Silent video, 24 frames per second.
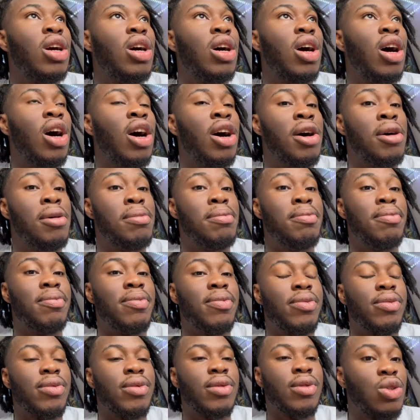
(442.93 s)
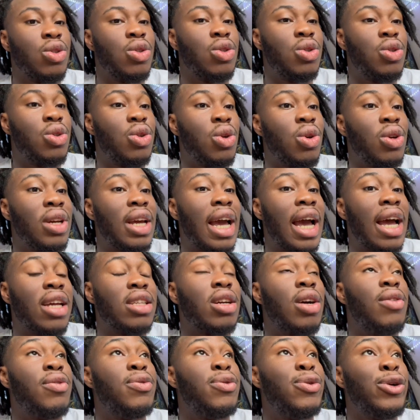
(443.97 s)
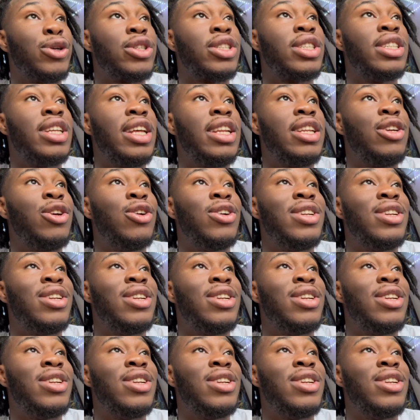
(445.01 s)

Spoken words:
So guys, unfortunately,